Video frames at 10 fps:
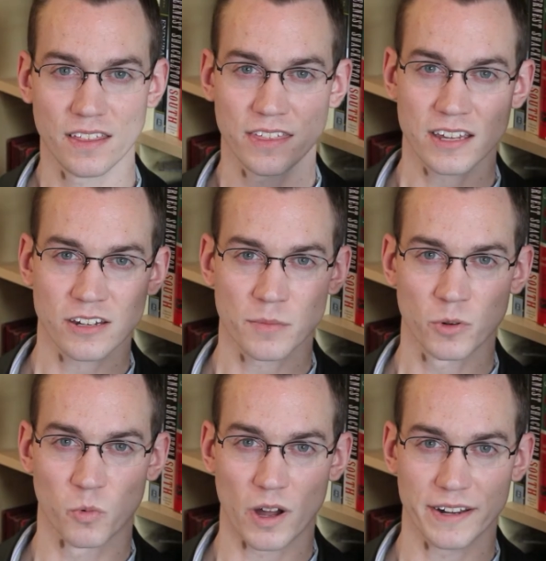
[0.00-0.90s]
Thing
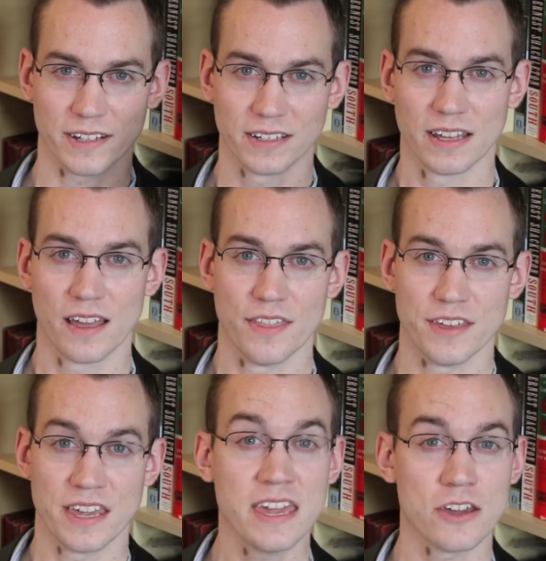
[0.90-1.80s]
number 1.
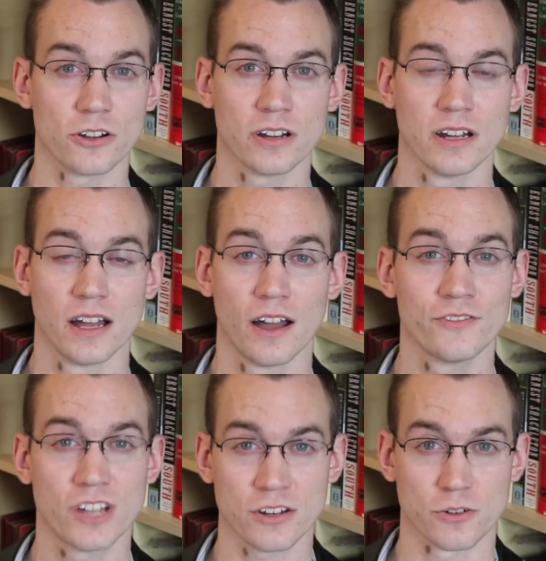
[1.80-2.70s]
The Heer
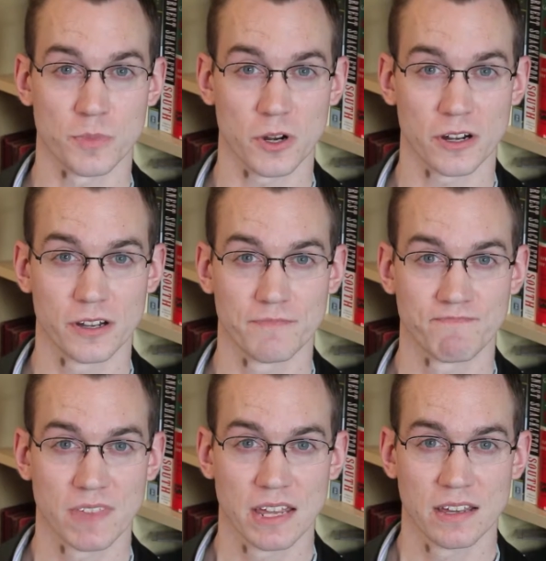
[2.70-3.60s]
of Dunderberg.
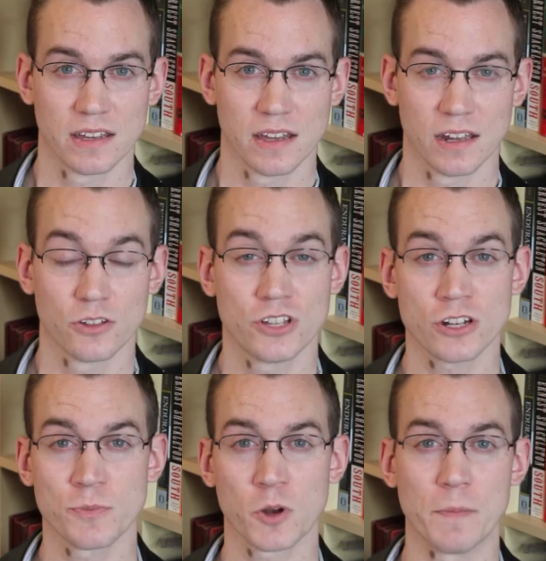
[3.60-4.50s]
Now
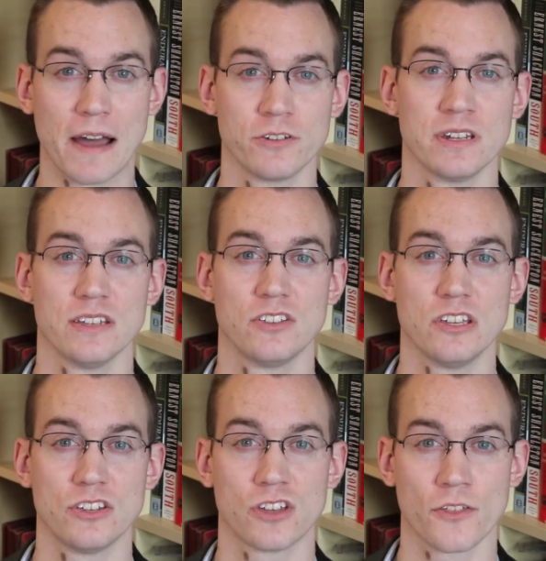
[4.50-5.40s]
Dunderberg Mountain is
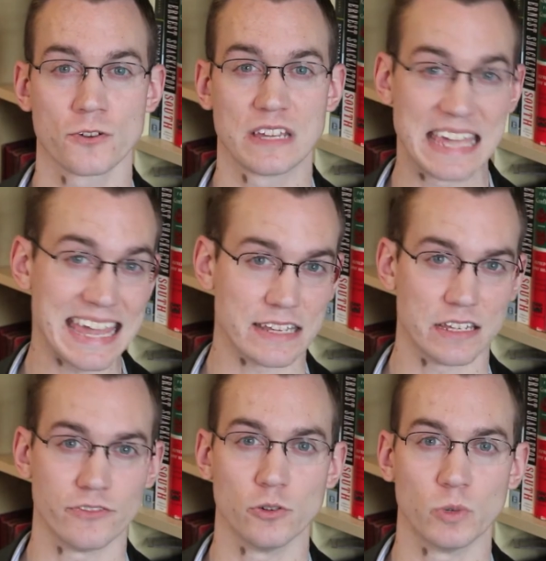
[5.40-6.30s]
the southern
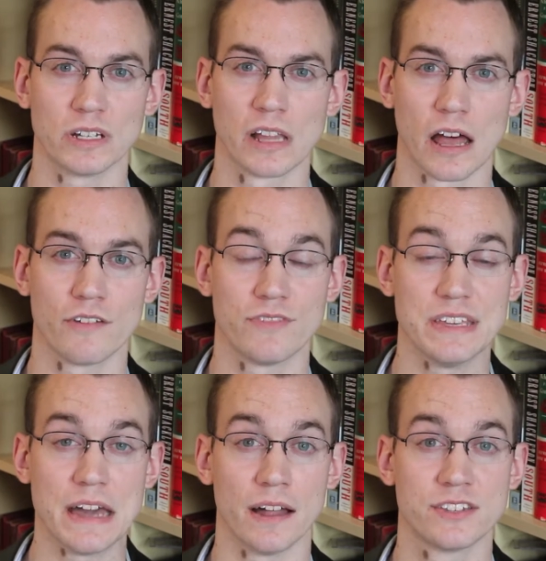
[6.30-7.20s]
gate, if you will, of
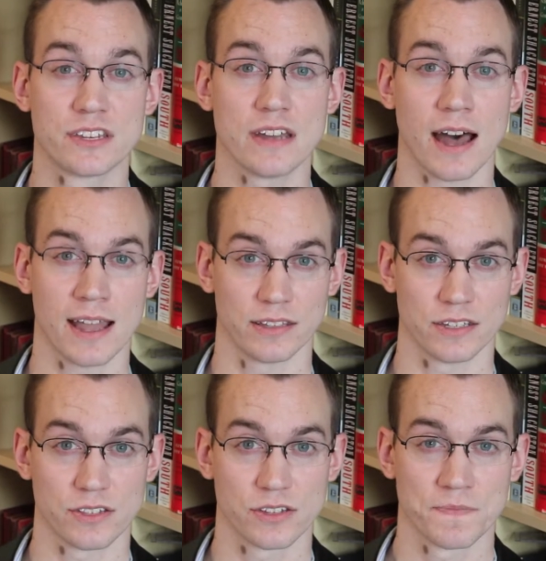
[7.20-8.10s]
the Hudson
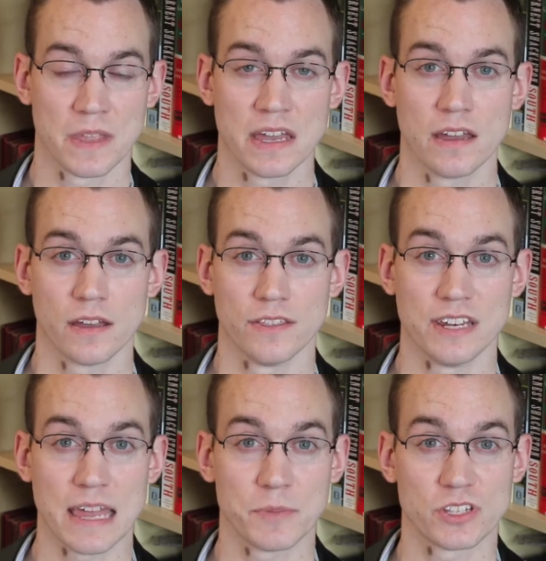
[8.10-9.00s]
Highlands. The
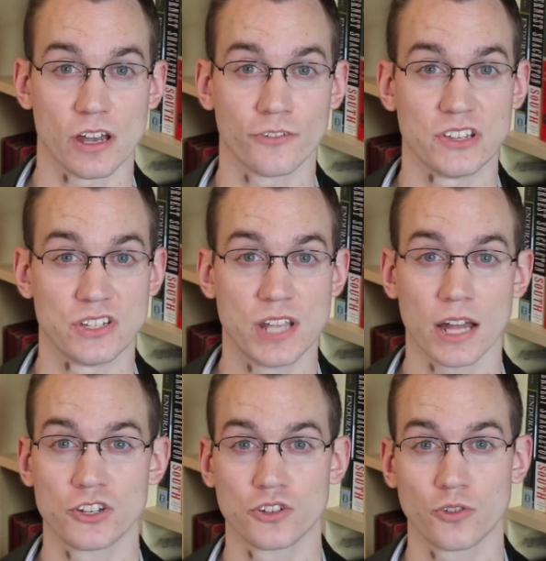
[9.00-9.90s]
name itself is
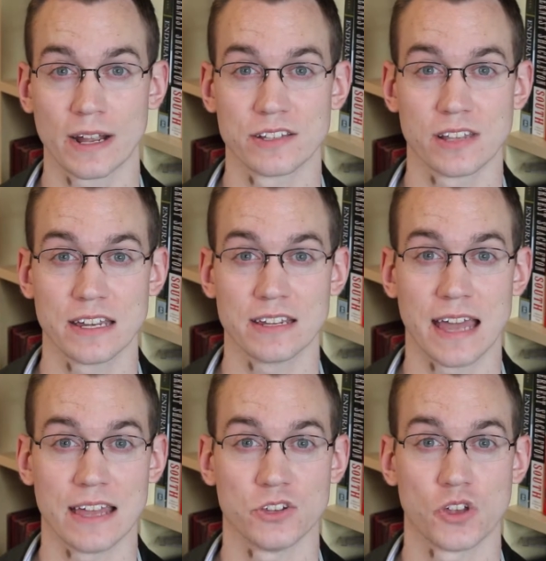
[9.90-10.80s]
Dutch, translating
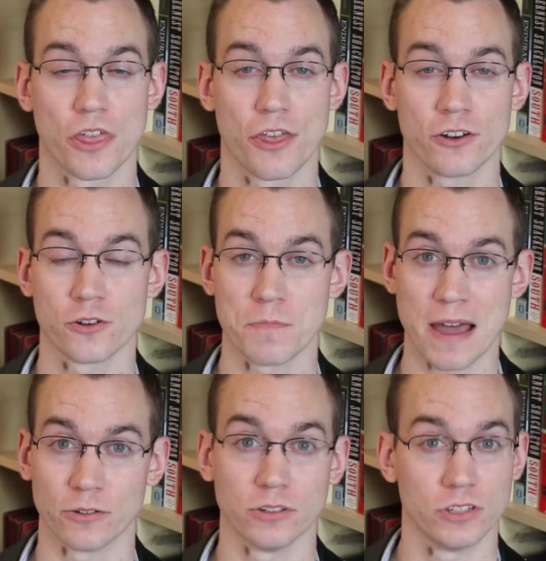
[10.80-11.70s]
as Thunder
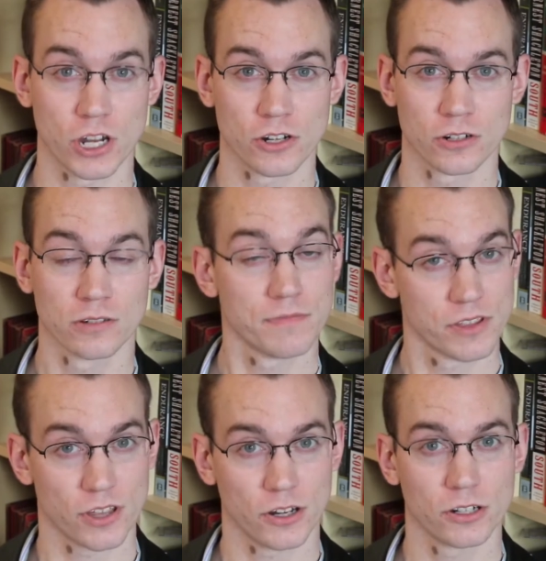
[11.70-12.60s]
Mountain, Dunder
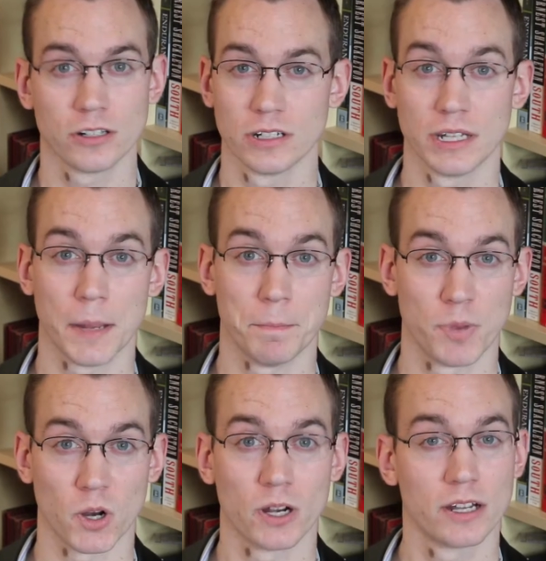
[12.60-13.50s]
thunder, and
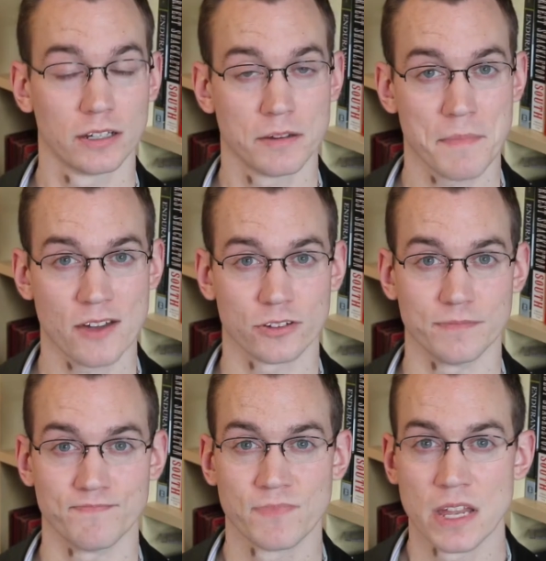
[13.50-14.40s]
berg, mountain.